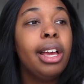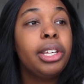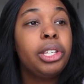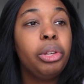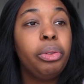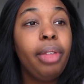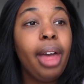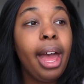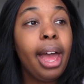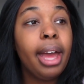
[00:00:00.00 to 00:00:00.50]

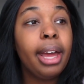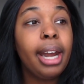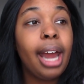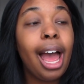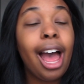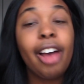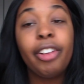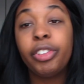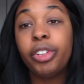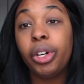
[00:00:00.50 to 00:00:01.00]
So then
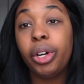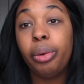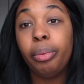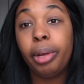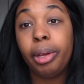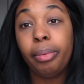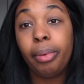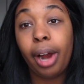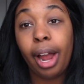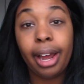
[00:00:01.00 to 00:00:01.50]
after
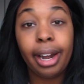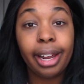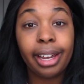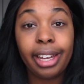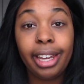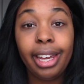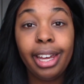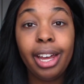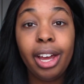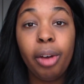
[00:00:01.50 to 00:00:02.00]
we were at
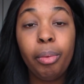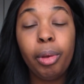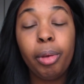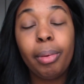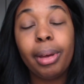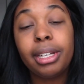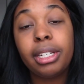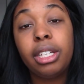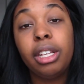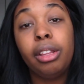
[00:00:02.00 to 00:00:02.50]
IKEA, we
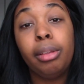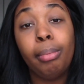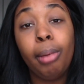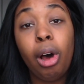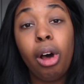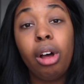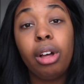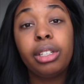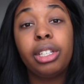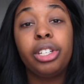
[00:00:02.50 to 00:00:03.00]
went to the
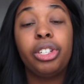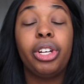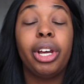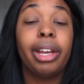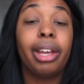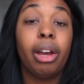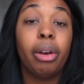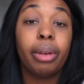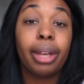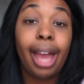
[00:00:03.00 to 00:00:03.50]
mall to
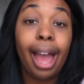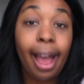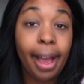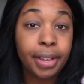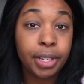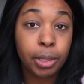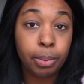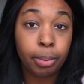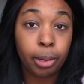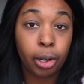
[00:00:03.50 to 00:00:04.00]
check out
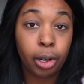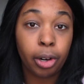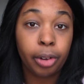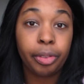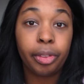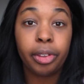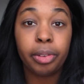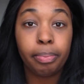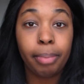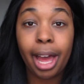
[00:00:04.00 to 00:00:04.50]
Casper,
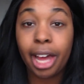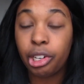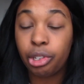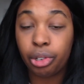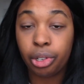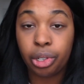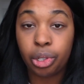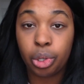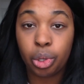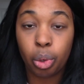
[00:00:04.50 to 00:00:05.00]
the
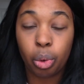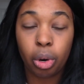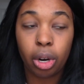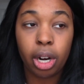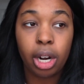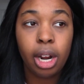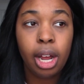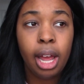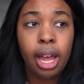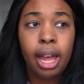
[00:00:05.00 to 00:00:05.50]
mattress
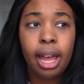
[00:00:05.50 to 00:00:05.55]
store.